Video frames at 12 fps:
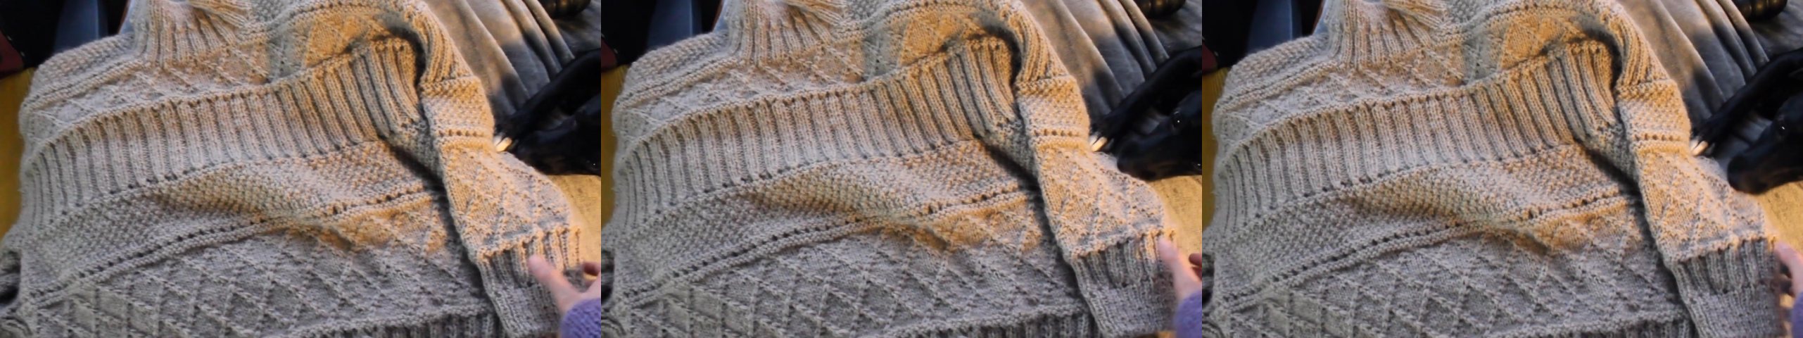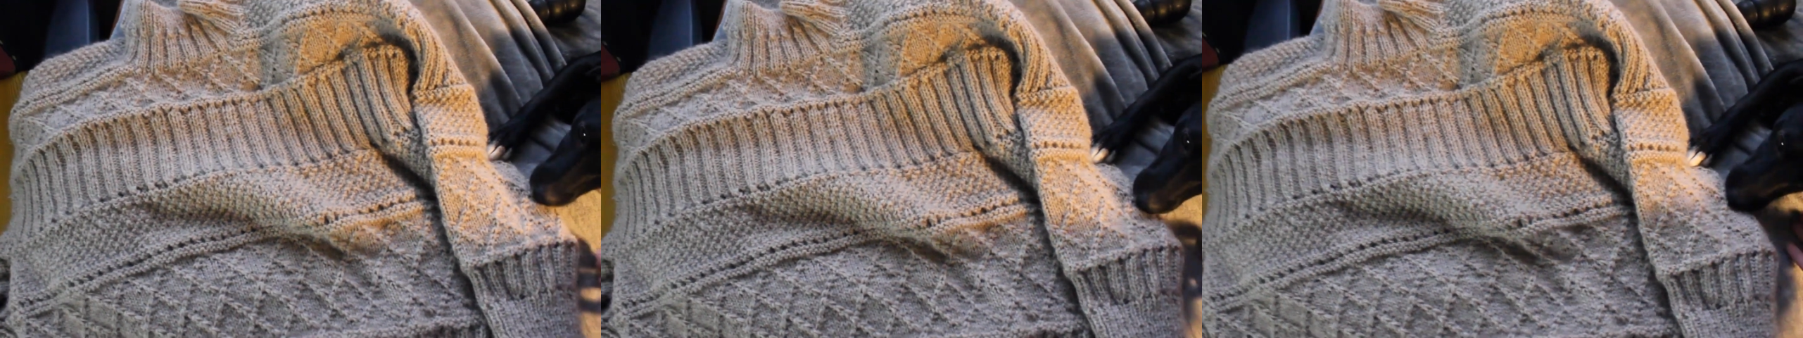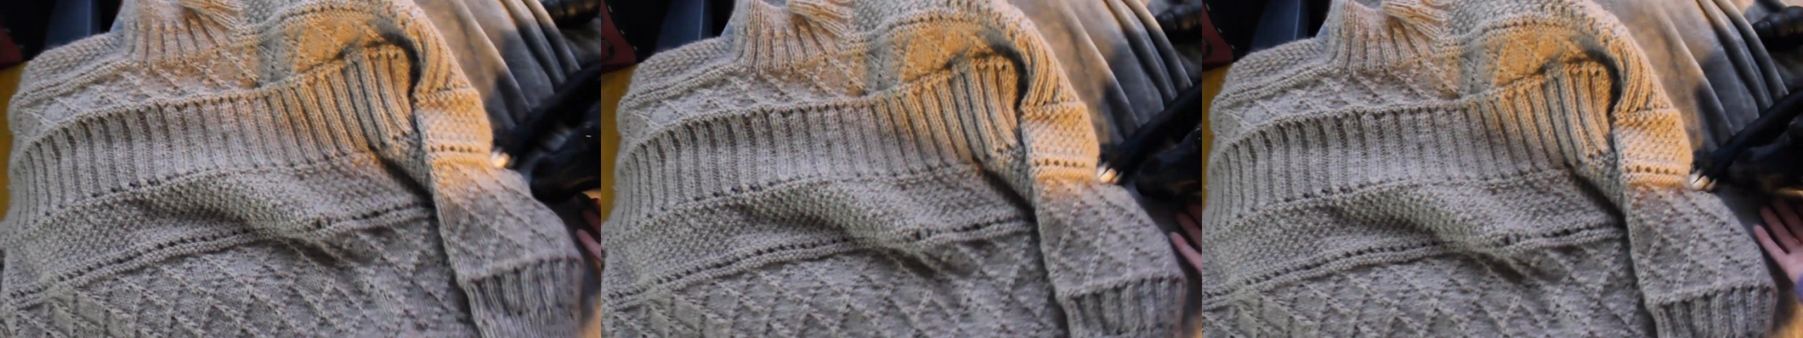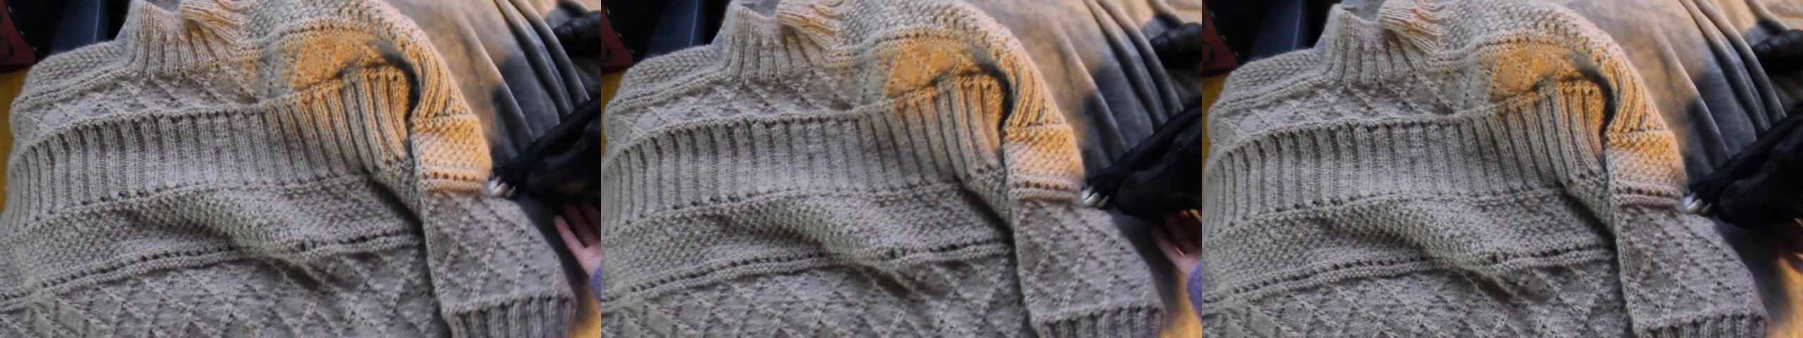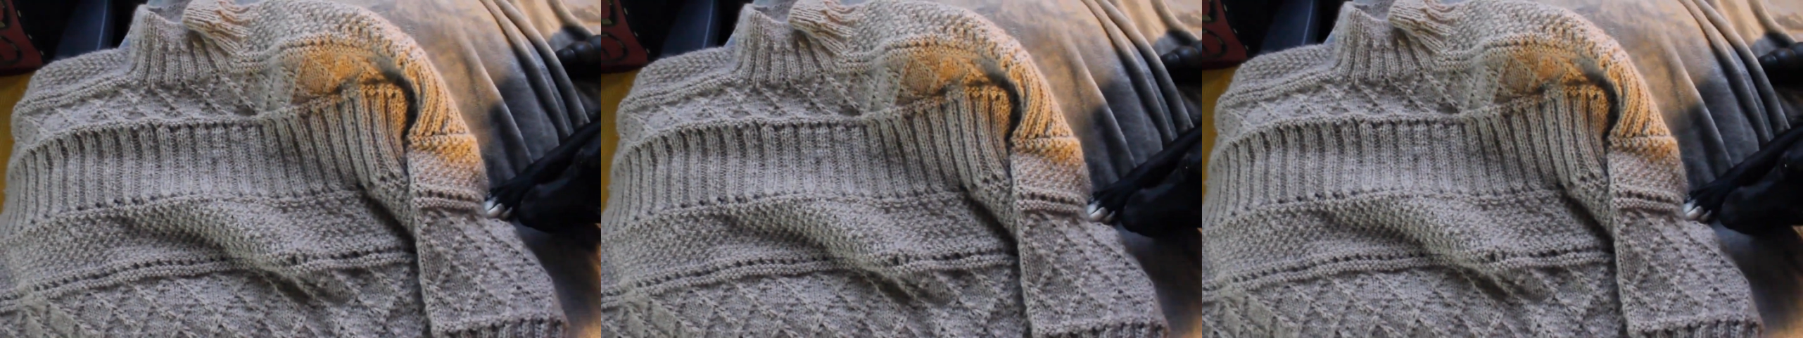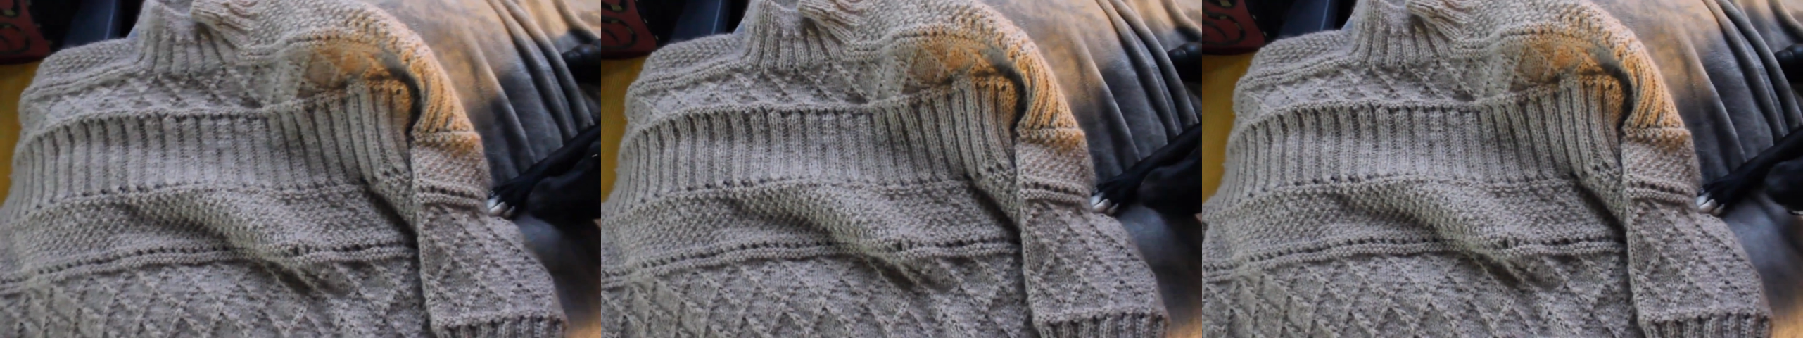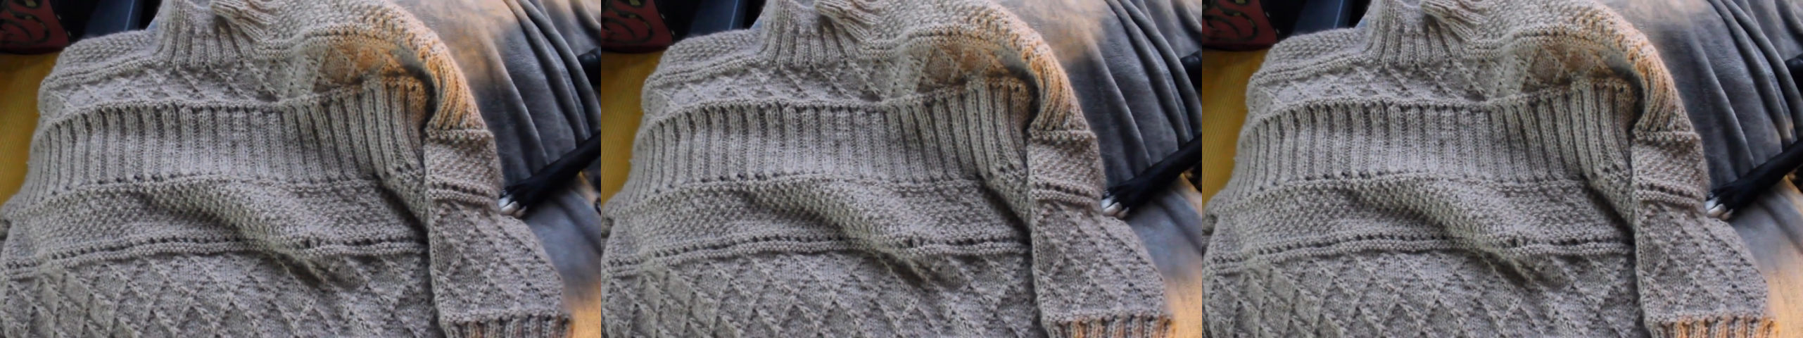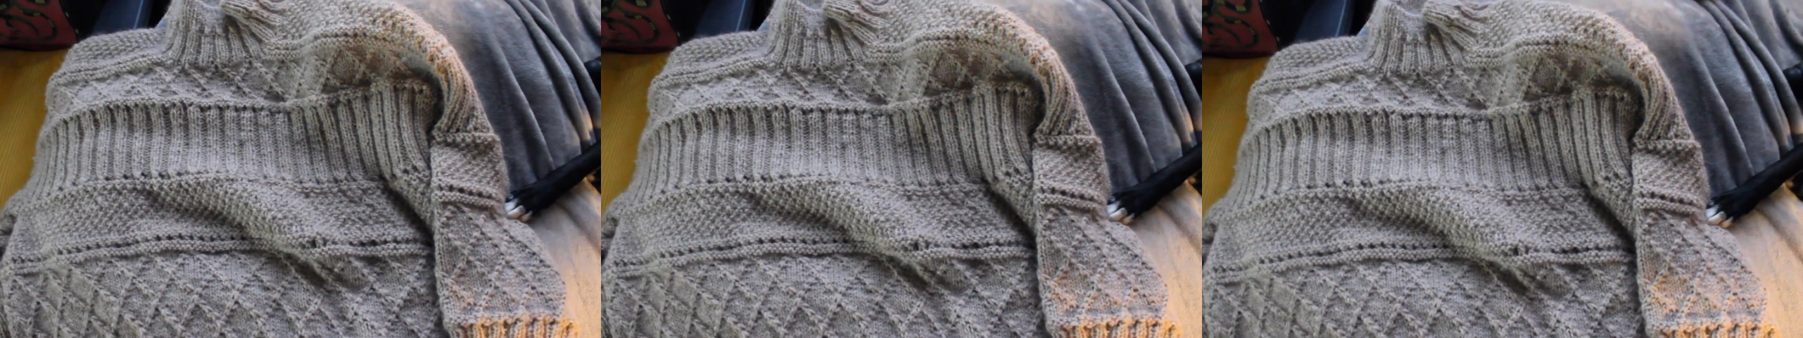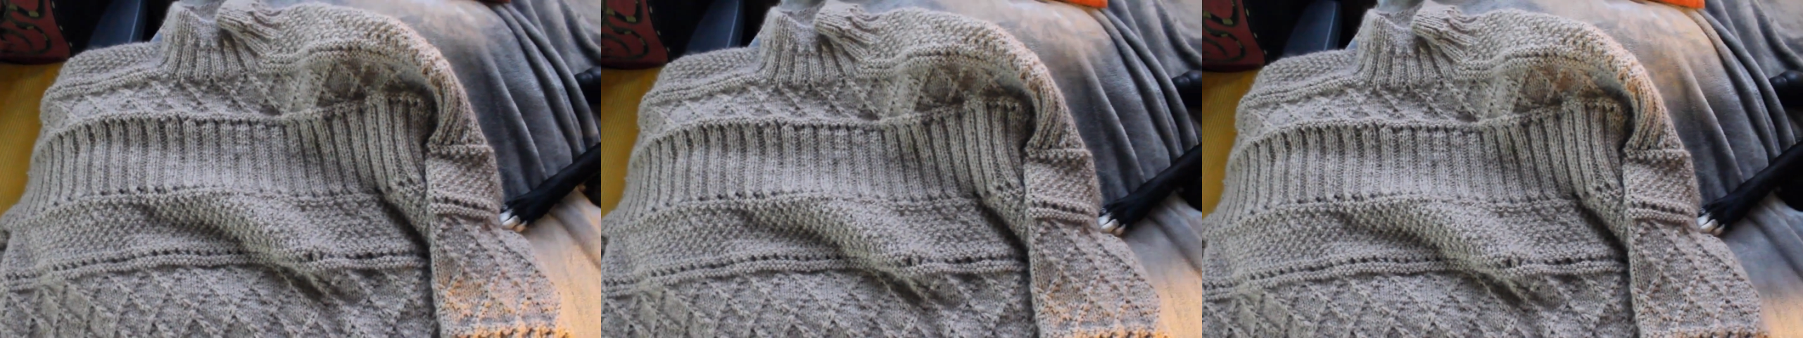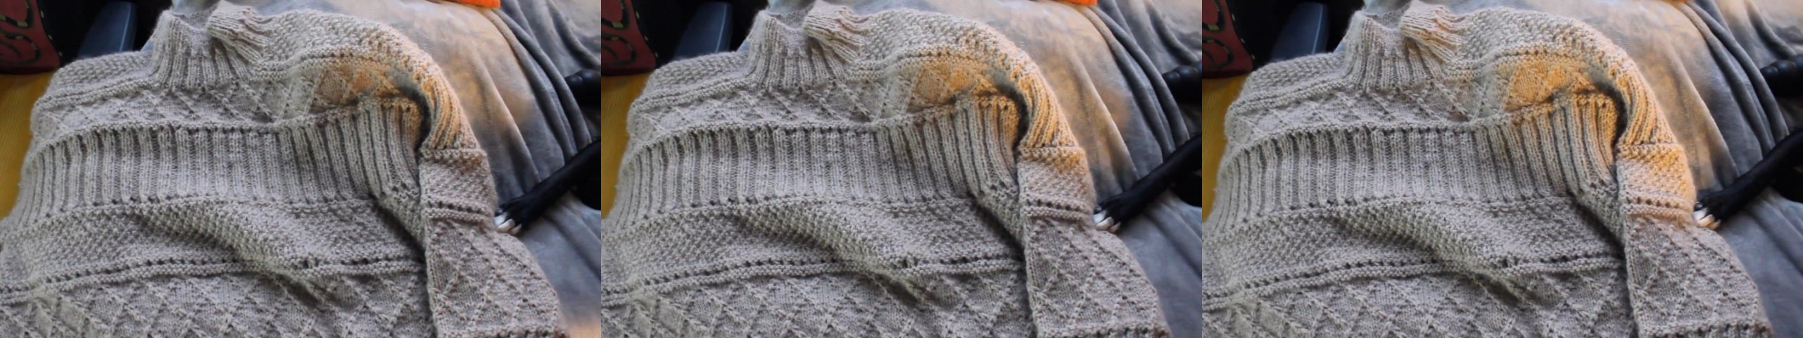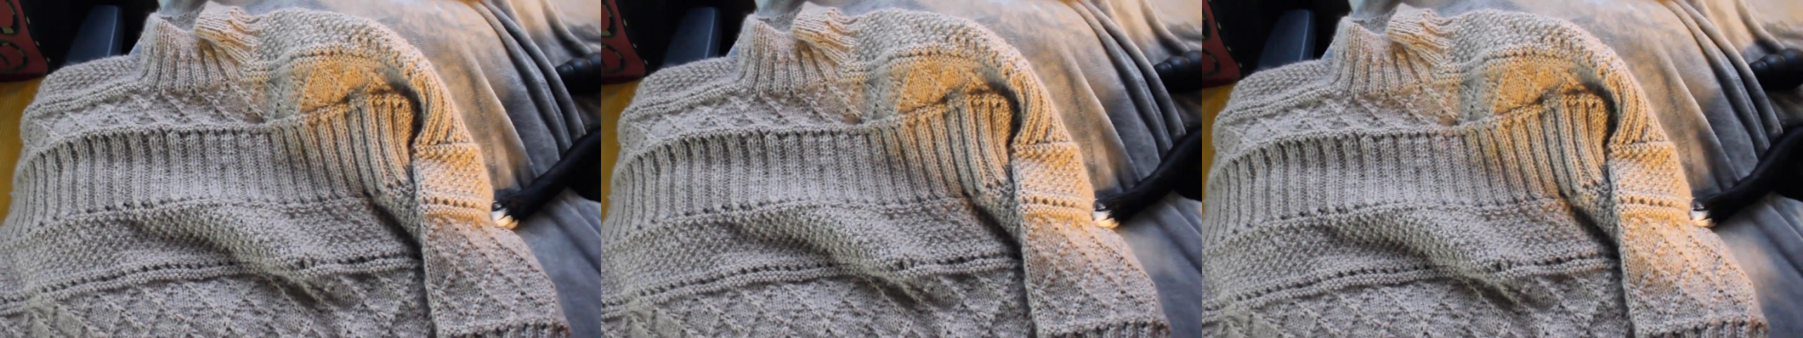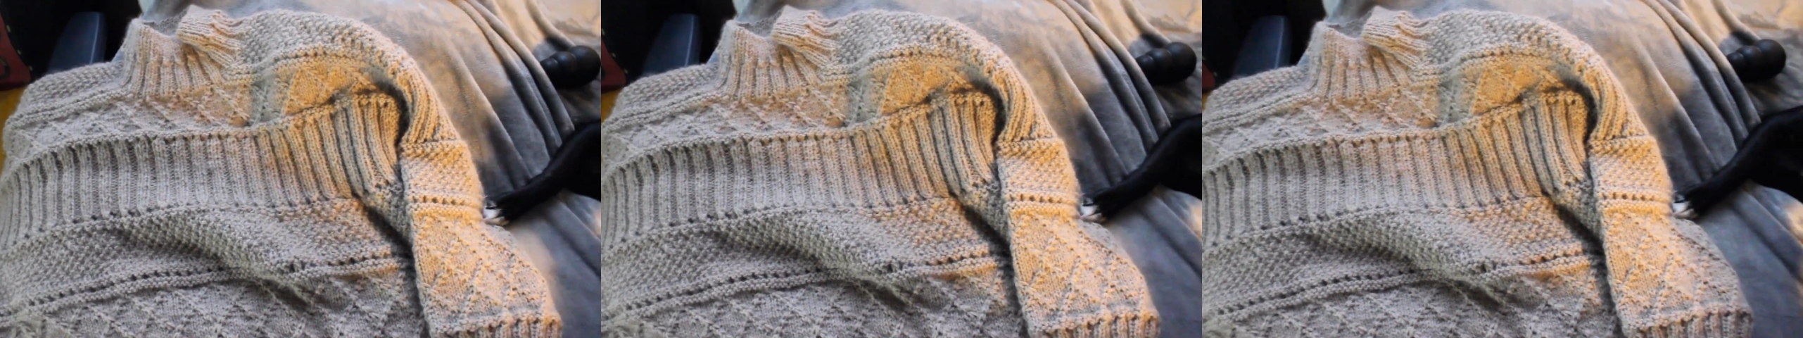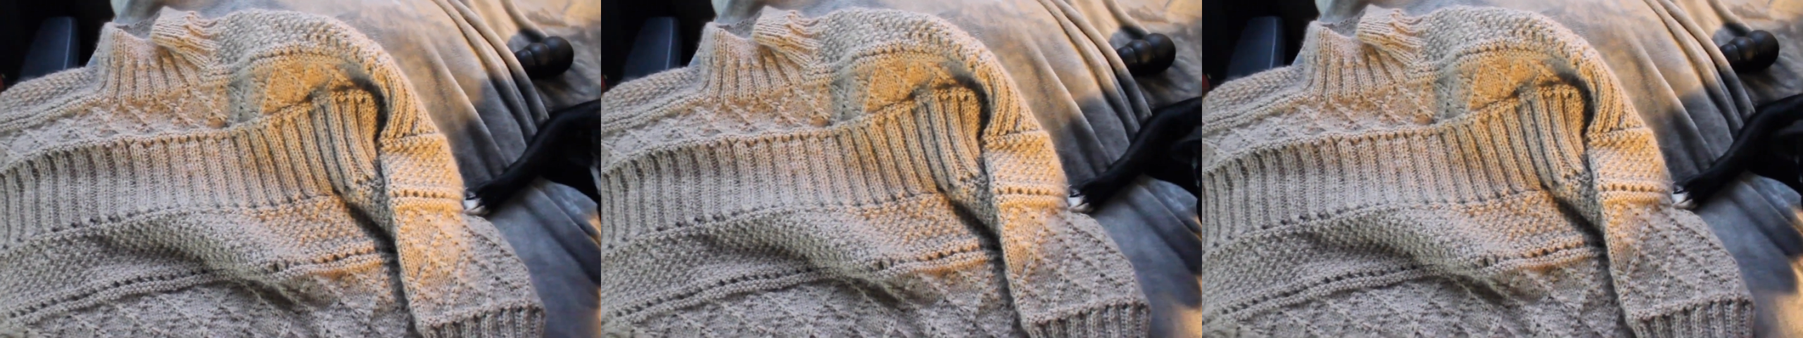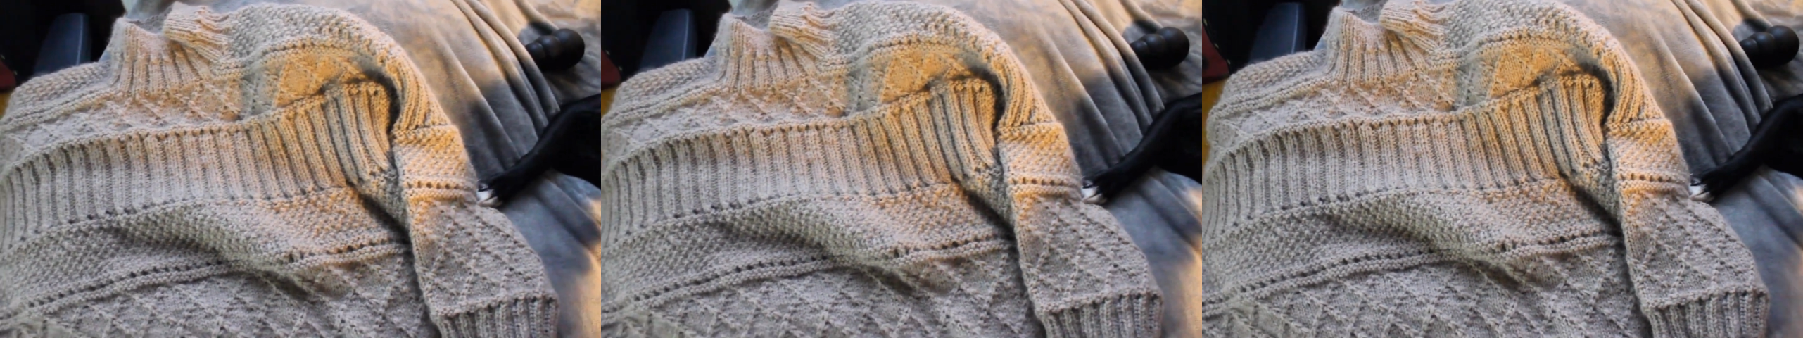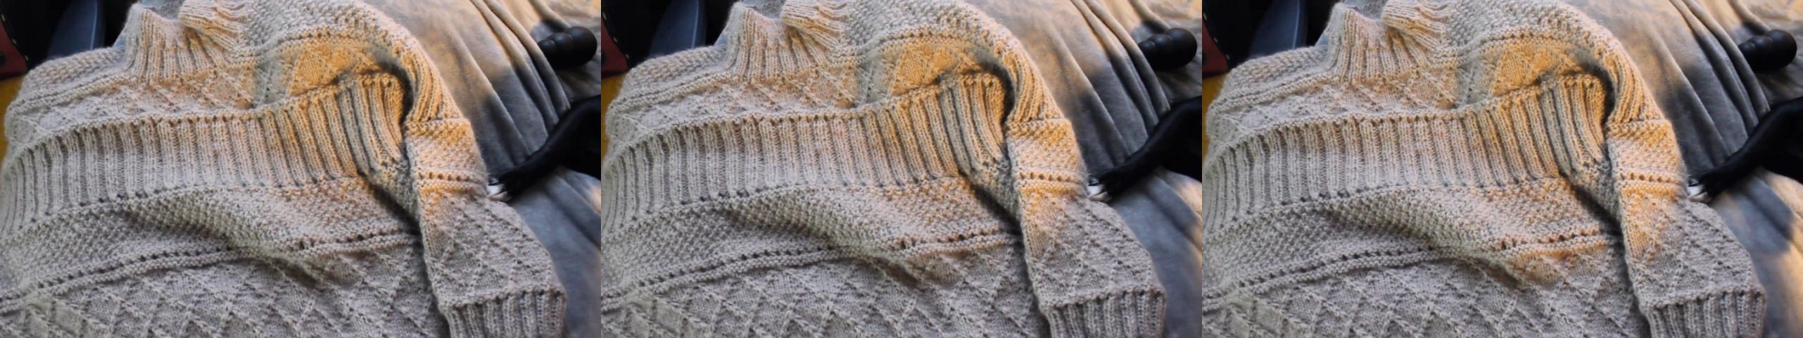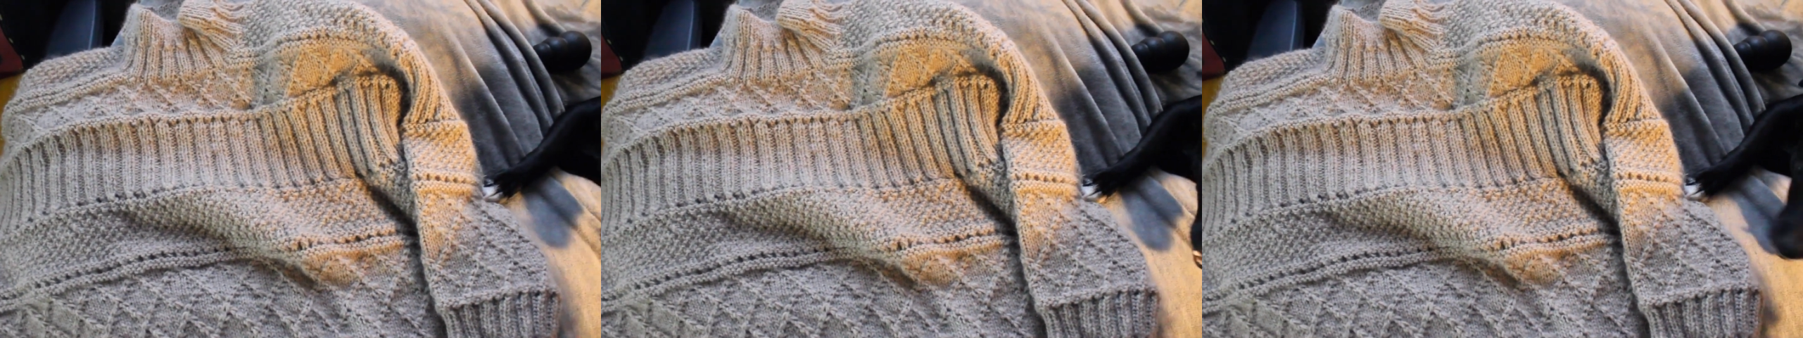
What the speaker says: Nobody's mouth can be seen.